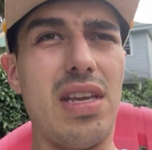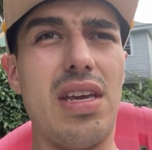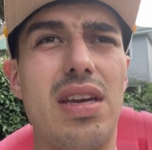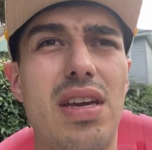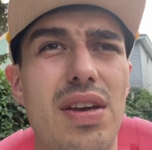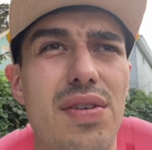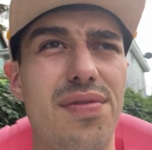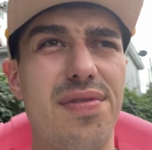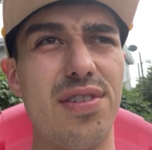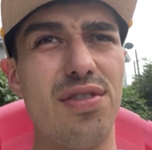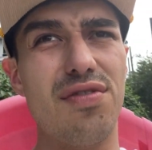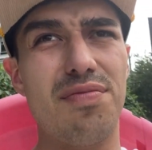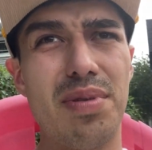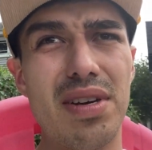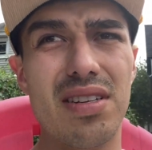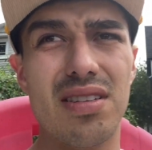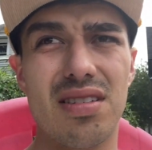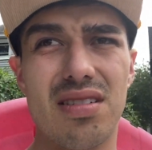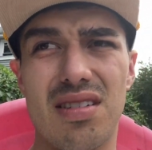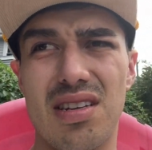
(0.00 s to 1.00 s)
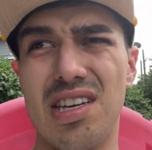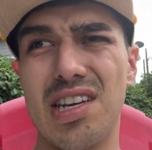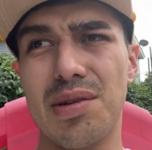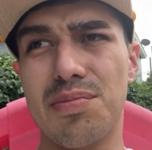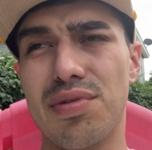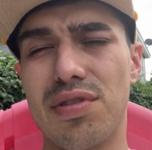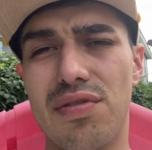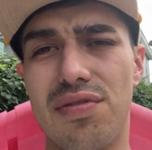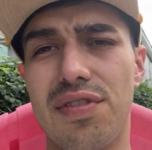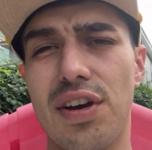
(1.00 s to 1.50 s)
If you've been seeing
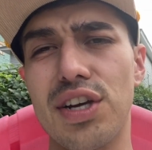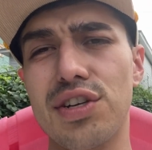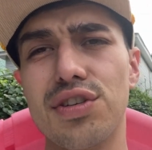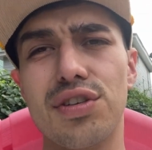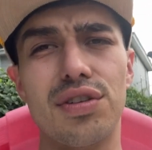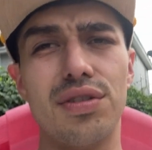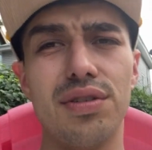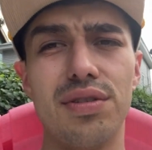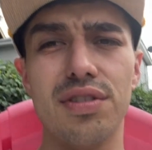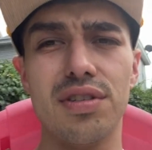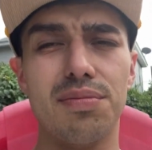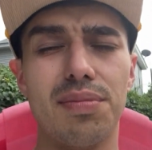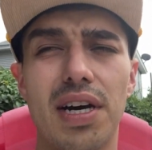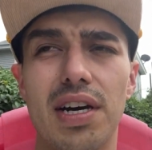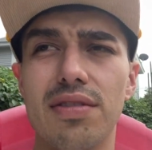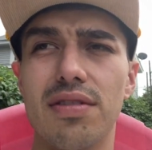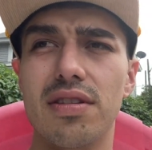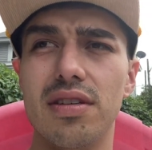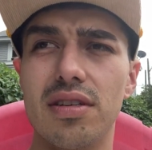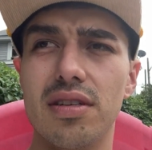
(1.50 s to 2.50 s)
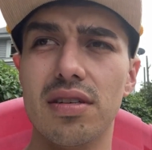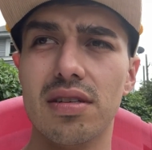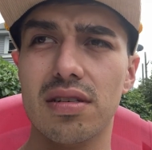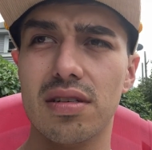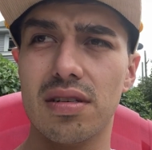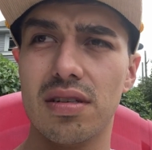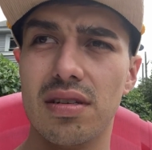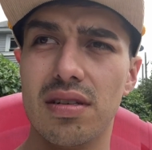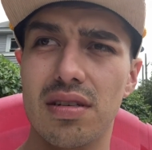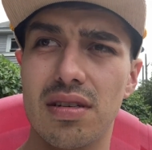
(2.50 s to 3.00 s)
professionals about this,